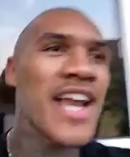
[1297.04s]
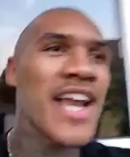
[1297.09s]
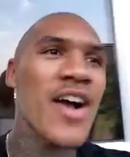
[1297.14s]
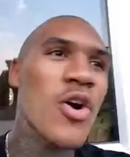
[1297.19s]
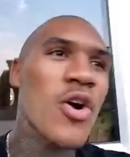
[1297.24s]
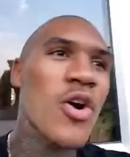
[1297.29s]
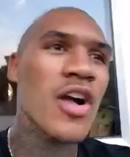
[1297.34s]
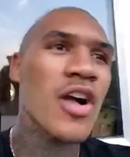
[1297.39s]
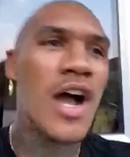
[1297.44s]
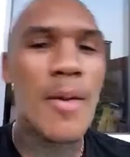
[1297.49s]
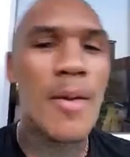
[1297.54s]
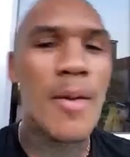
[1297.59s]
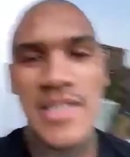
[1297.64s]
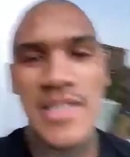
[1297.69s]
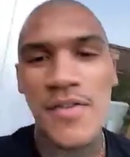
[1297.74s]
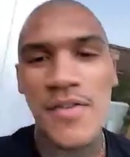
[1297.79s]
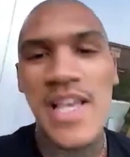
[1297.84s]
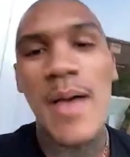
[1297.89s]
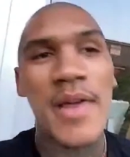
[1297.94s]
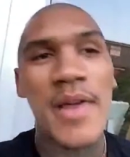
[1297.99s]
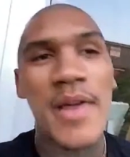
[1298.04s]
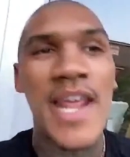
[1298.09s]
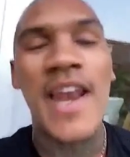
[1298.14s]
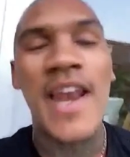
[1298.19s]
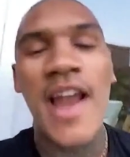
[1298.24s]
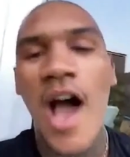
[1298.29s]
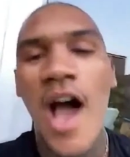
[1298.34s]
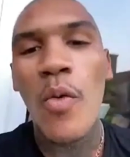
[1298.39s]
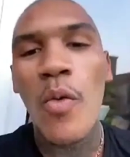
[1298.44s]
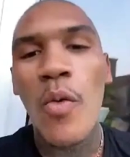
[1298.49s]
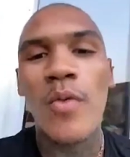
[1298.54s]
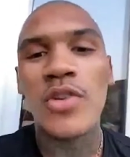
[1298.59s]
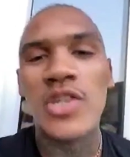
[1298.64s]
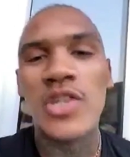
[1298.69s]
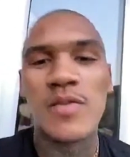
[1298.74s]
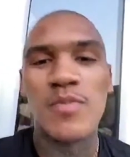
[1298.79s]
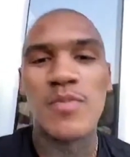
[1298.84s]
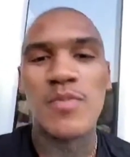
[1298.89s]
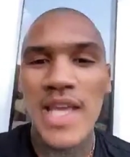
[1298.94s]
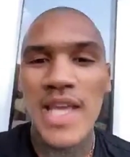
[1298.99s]
calm myself down, but then I won't
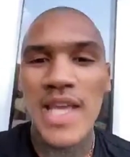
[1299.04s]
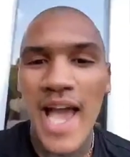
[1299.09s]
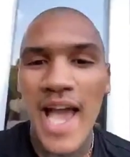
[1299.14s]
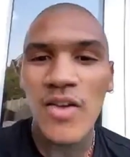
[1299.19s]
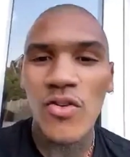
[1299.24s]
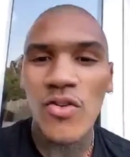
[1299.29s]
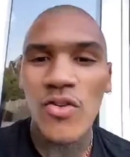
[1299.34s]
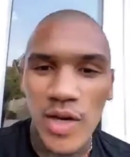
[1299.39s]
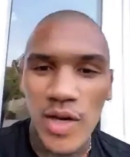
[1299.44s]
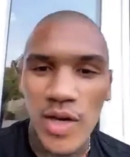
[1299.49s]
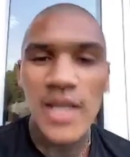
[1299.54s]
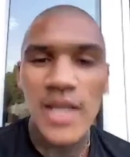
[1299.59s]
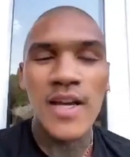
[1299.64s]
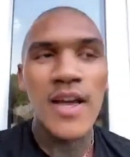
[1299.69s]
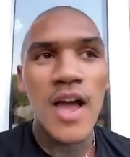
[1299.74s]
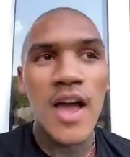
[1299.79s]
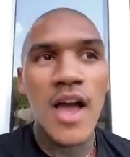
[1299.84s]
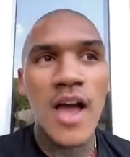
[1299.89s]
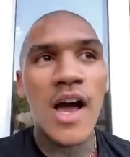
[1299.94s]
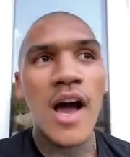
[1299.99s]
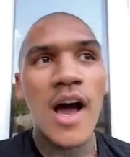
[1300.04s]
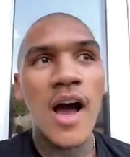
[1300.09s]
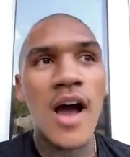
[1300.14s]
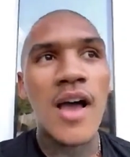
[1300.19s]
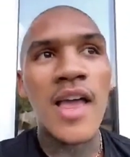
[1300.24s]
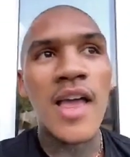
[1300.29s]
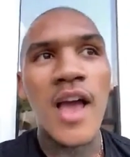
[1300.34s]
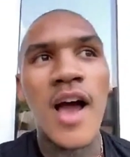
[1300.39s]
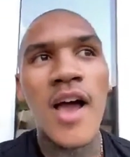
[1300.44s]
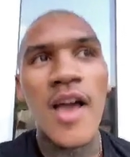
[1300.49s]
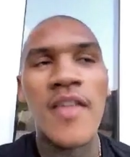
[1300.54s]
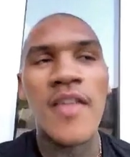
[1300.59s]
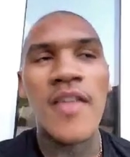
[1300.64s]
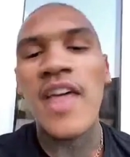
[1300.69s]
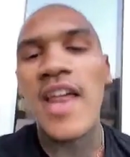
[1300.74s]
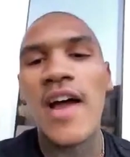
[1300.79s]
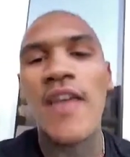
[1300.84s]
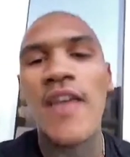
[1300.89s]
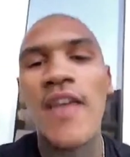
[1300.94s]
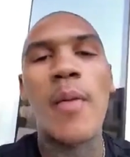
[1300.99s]
just be angry. And then
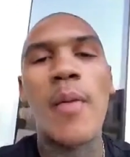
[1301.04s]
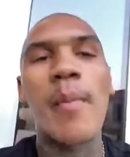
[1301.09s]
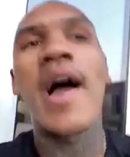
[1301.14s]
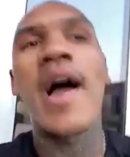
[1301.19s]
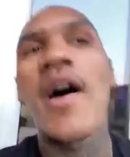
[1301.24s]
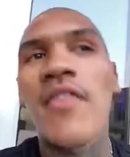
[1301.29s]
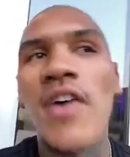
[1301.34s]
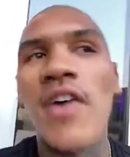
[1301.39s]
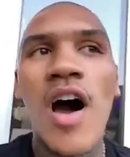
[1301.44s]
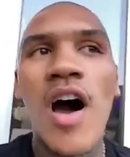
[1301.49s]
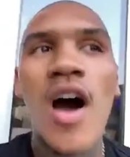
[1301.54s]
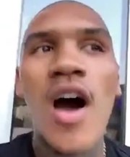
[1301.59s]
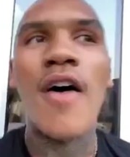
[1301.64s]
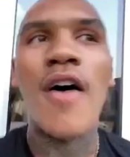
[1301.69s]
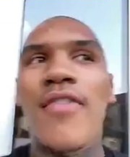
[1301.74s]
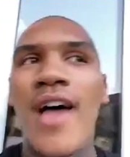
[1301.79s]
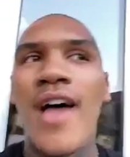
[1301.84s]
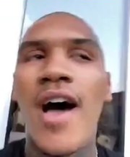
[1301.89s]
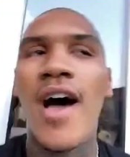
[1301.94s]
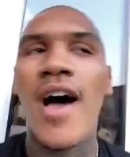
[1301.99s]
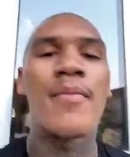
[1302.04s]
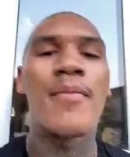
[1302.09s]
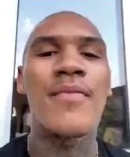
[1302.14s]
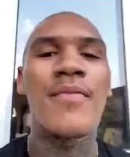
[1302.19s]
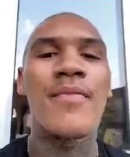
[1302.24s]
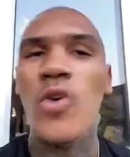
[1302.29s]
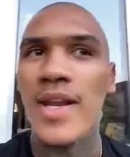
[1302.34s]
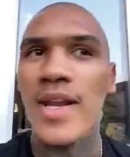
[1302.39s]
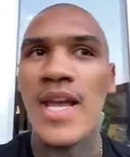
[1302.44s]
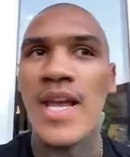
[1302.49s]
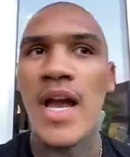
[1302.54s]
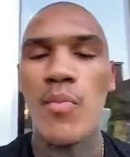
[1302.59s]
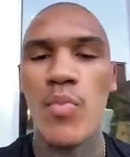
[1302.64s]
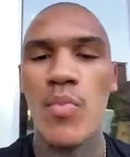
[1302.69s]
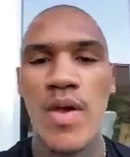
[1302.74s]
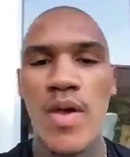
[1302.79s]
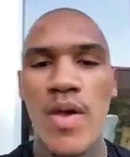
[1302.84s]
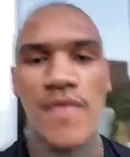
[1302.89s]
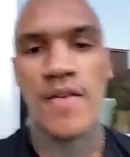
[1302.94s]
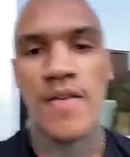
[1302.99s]
I've got my other half that I've got the ump
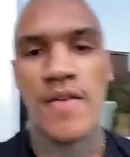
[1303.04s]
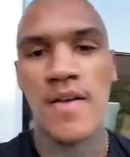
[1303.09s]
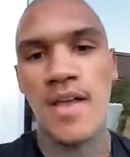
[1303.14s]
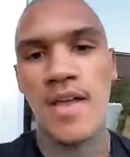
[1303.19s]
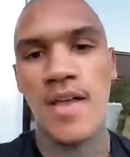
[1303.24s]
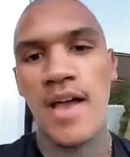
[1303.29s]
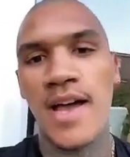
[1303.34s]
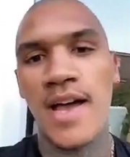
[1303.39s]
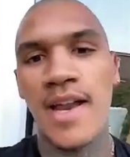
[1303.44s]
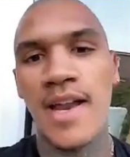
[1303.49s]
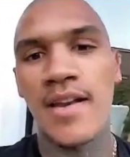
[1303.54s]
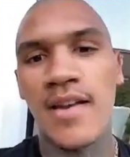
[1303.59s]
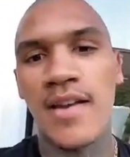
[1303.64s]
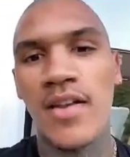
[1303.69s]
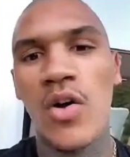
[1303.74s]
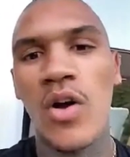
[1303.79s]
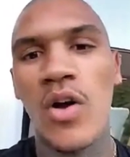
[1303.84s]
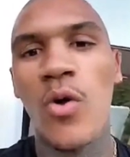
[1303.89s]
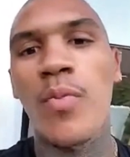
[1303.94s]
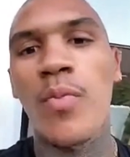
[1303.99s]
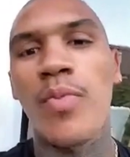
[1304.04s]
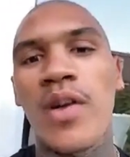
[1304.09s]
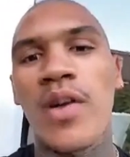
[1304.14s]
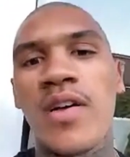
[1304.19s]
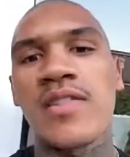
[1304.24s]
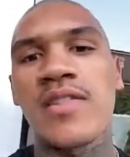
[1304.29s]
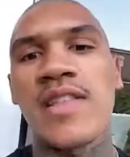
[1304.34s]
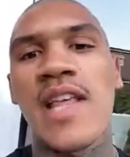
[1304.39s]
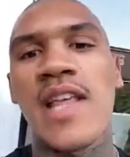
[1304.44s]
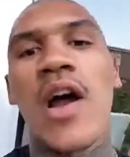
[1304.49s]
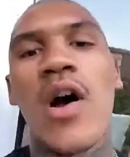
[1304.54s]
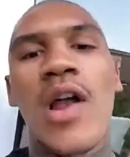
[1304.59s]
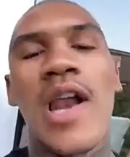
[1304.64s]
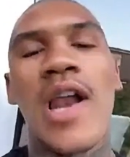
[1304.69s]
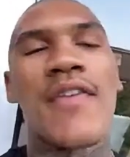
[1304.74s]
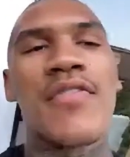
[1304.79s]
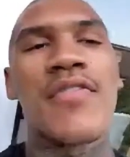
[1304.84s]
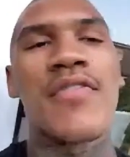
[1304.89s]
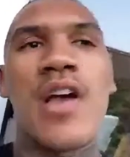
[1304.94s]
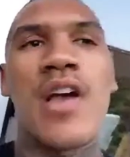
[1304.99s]
with, and because then I'll have
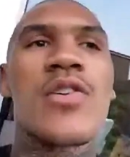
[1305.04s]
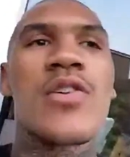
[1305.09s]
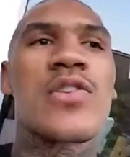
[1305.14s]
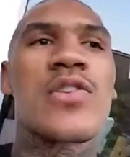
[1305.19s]
to go to